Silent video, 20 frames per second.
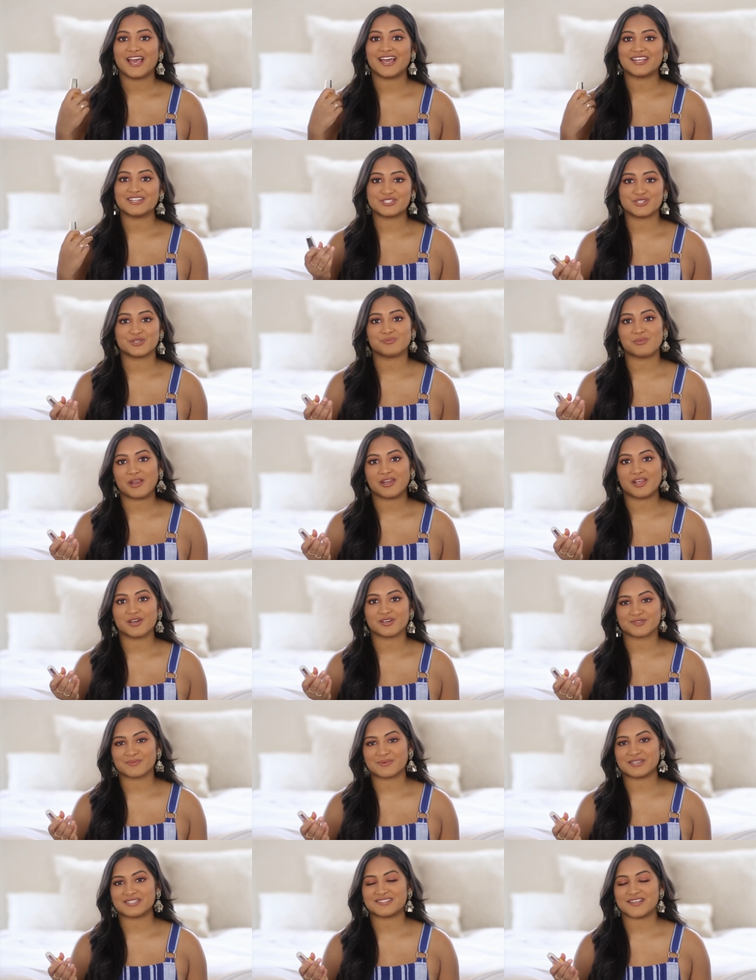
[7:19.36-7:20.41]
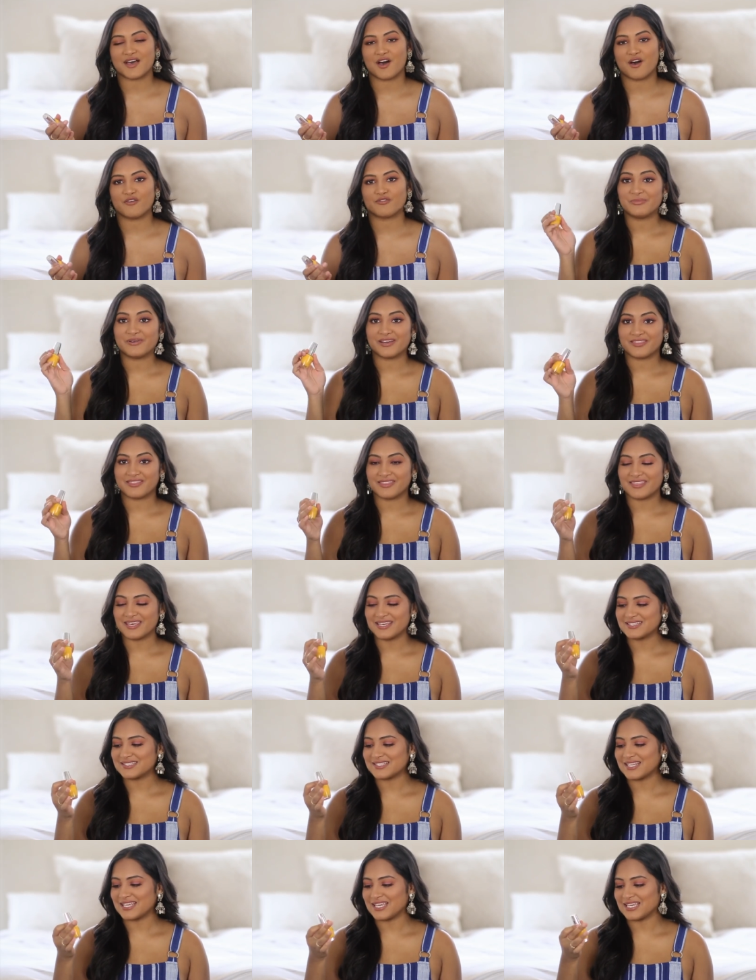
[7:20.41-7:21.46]
and do my nails myself. But
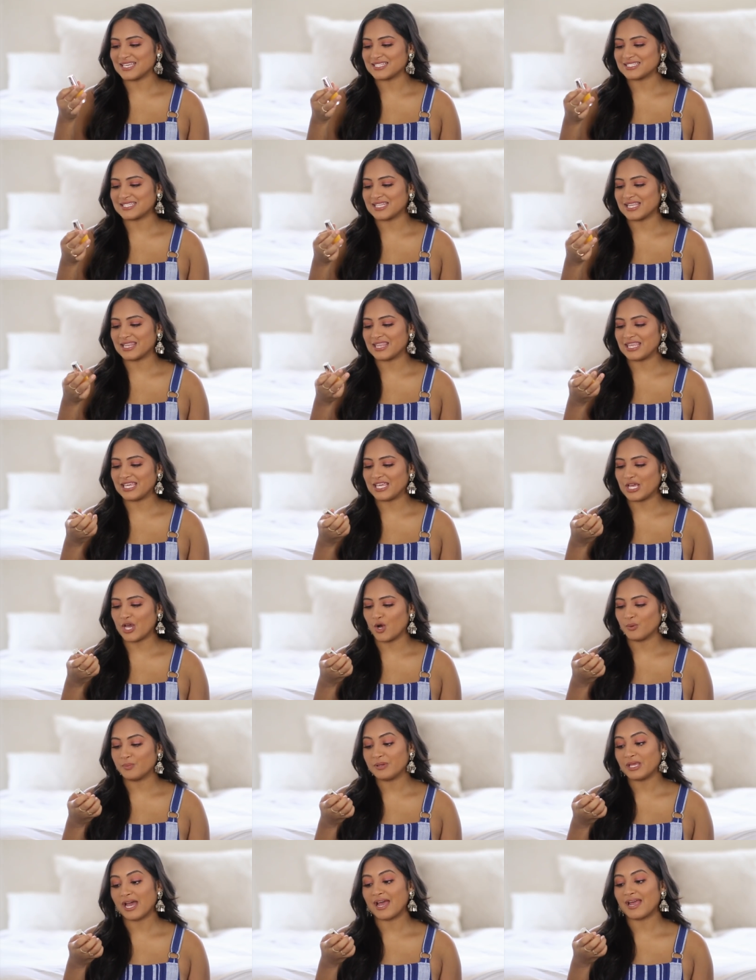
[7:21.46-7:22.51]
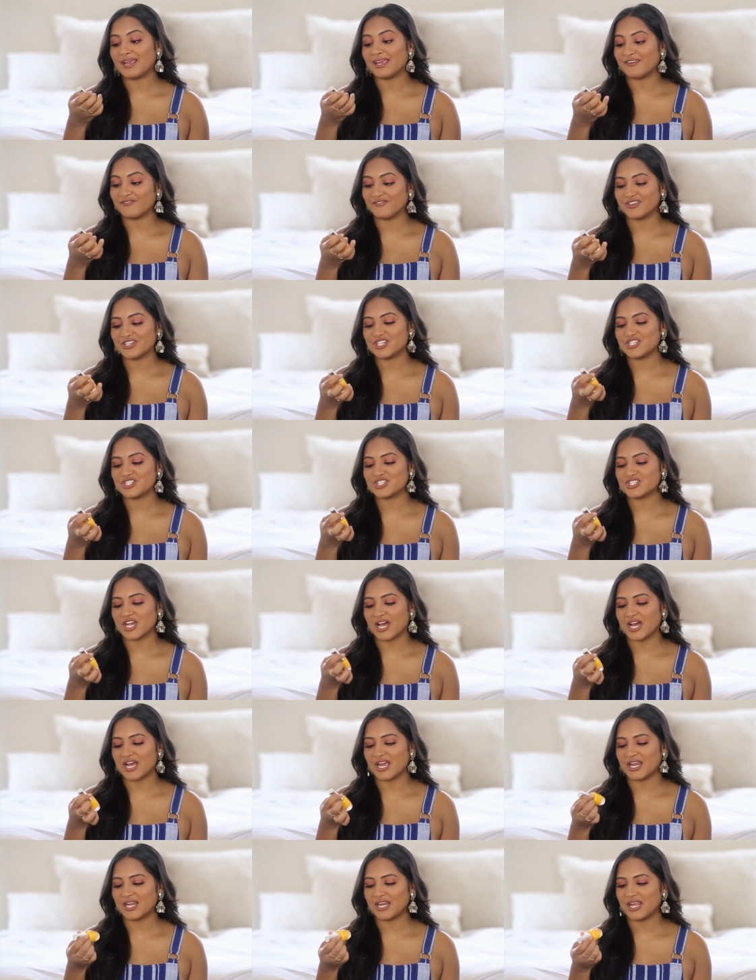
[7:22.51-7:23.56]
this is the OPI Infinite
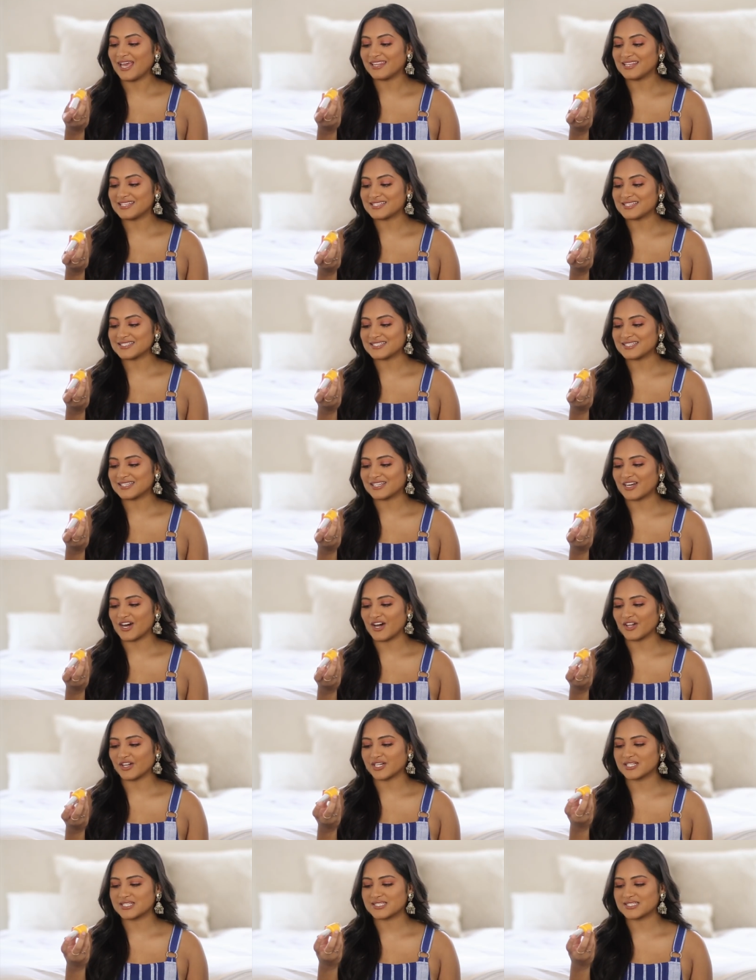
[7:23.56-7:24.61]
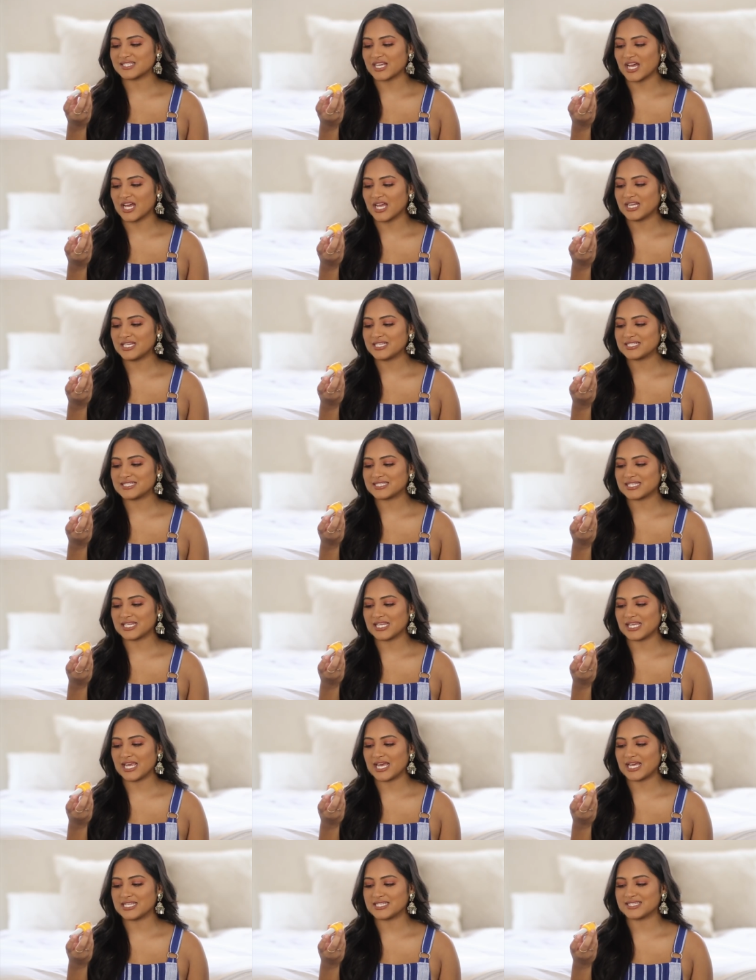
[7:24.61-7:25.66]
Shine, and this is in the color Sun,
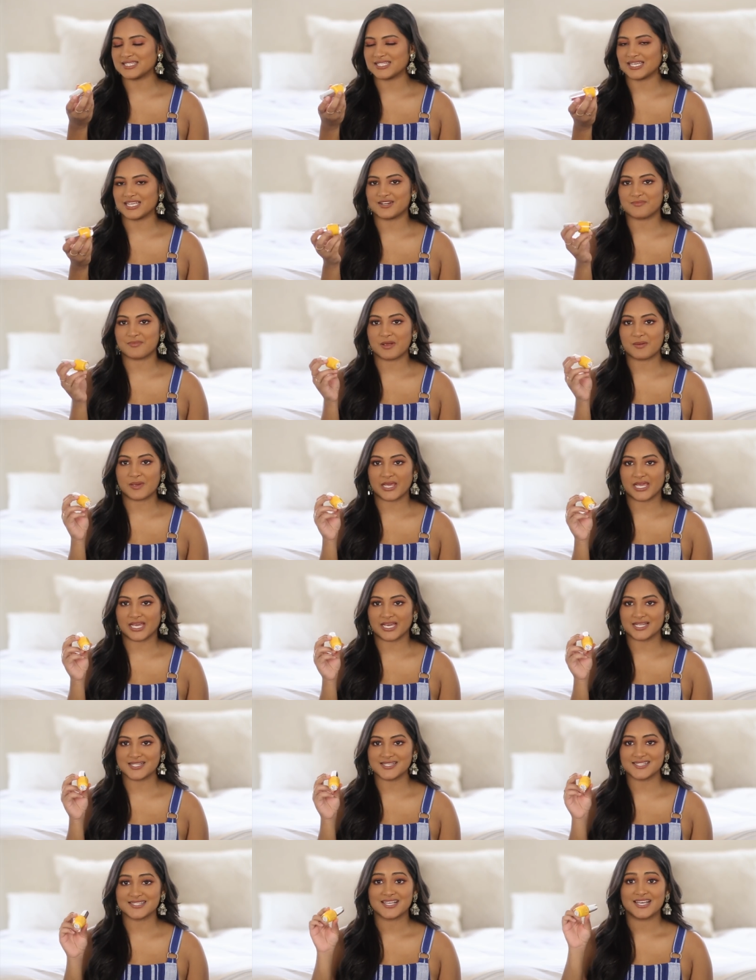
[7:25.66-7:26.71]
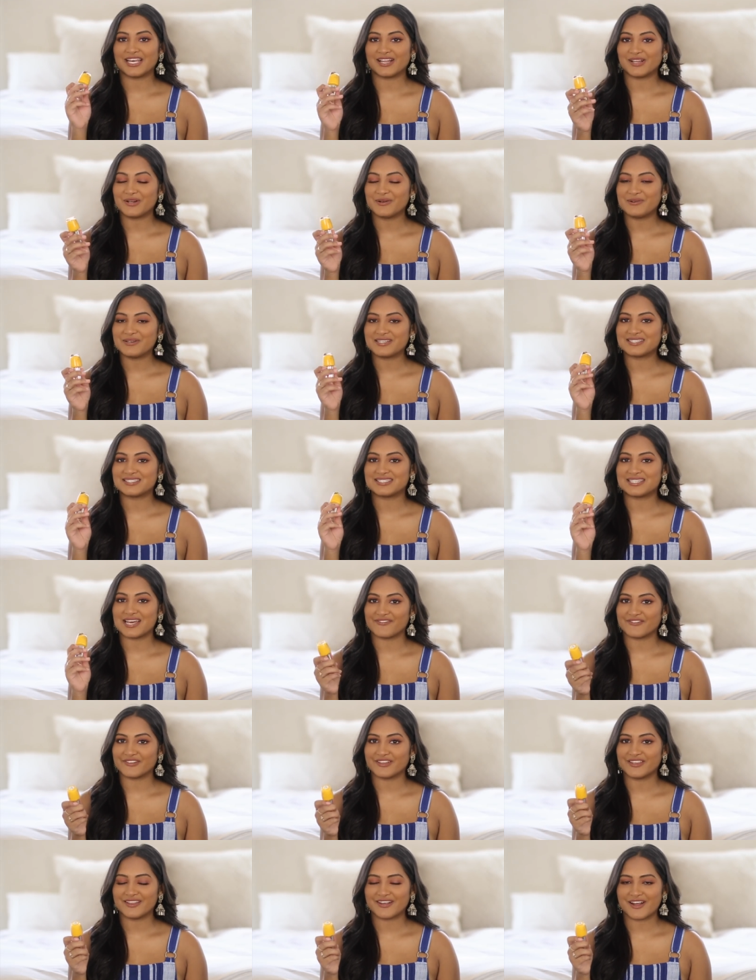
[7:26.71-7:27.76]
Sea, and Sand in My Pants. Yellow is
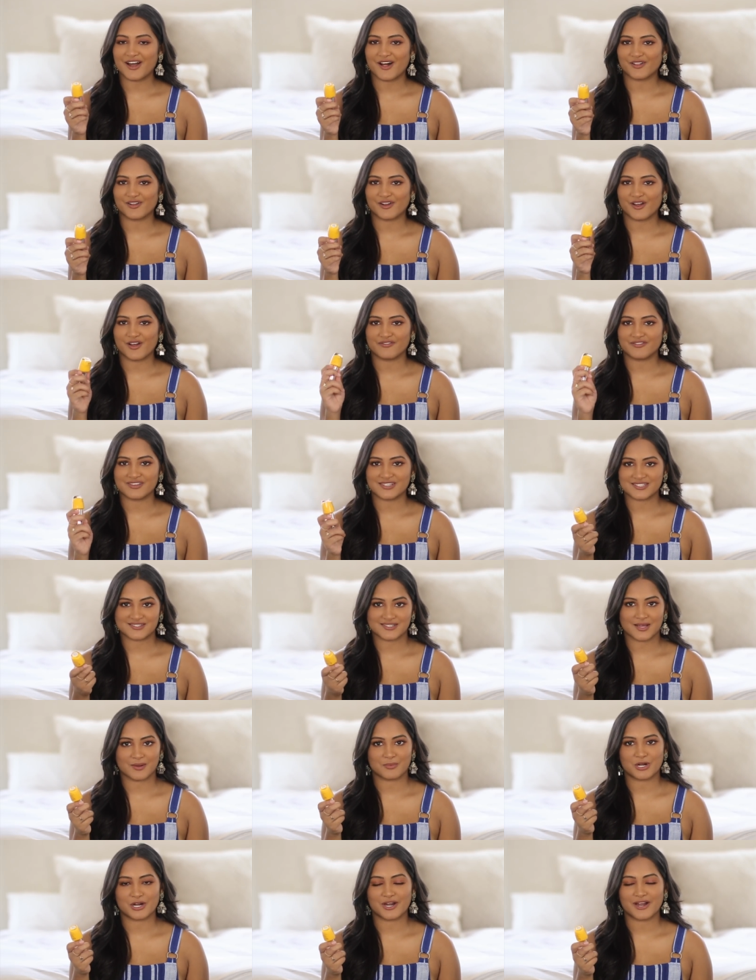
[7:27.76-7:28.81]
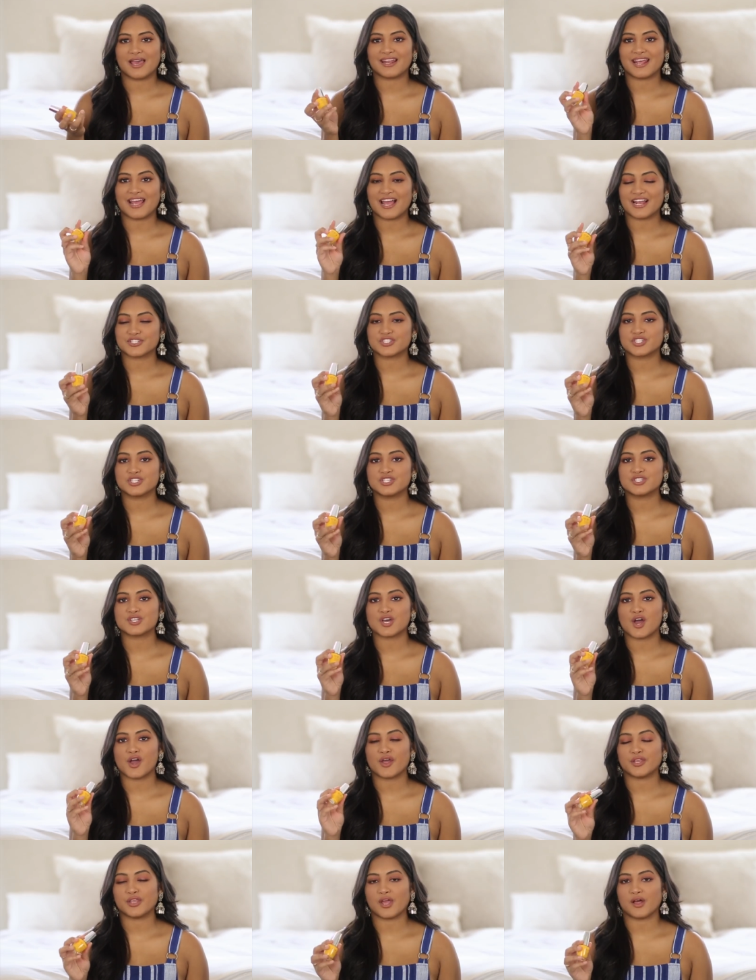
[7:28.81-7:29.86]
definitely the color of this summer, and I actually
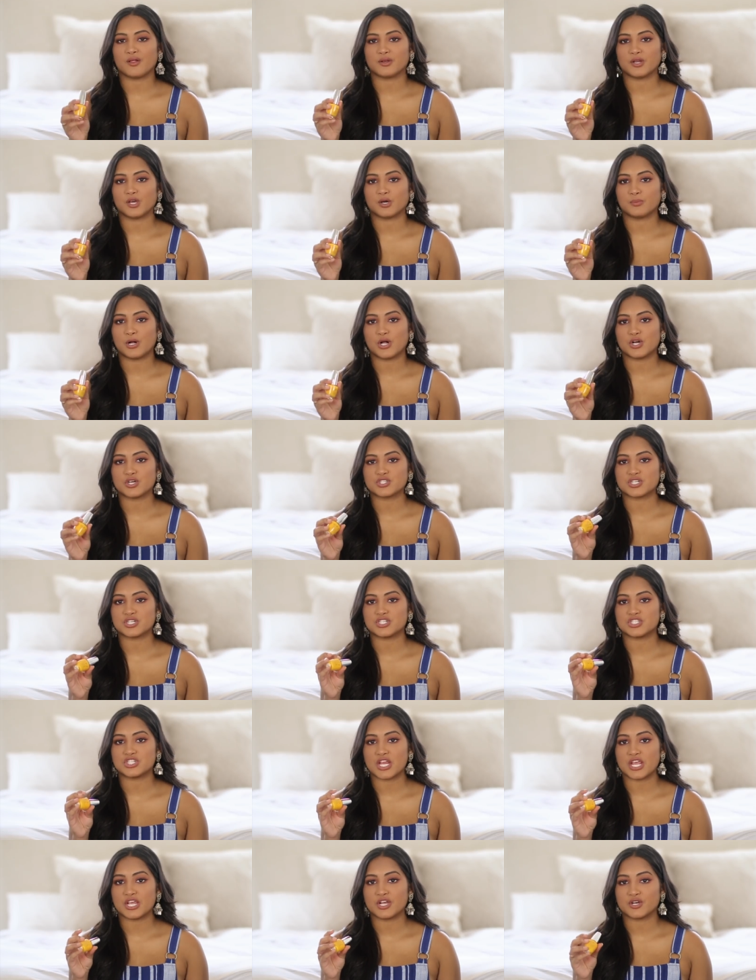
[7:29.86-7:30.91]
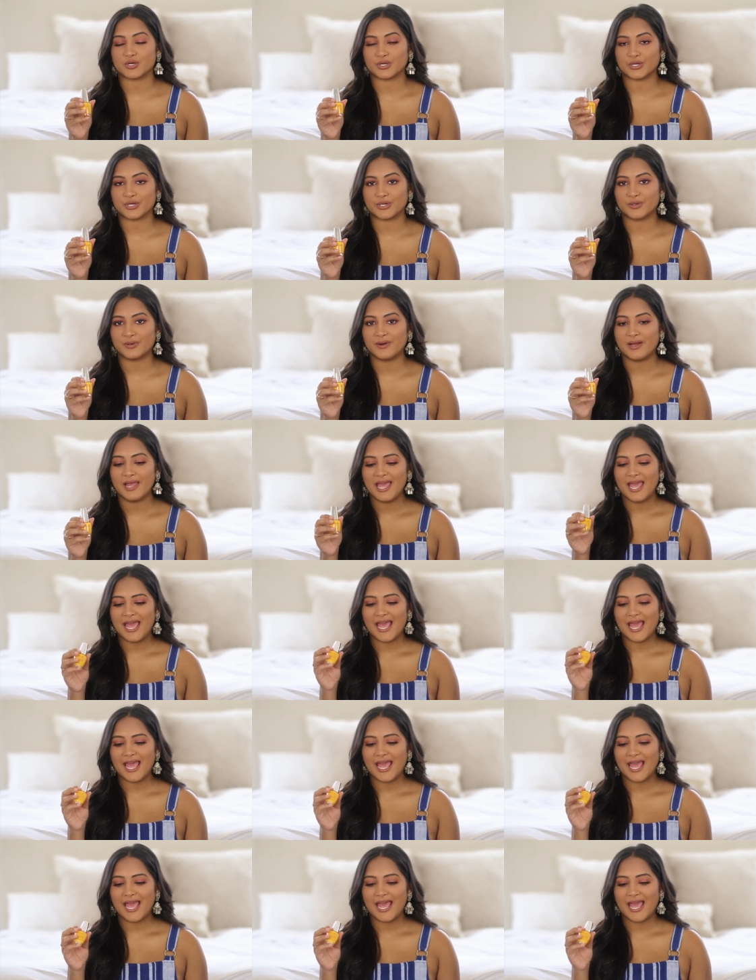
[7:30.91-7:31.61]
saw a yellow nail polish in J.Crew,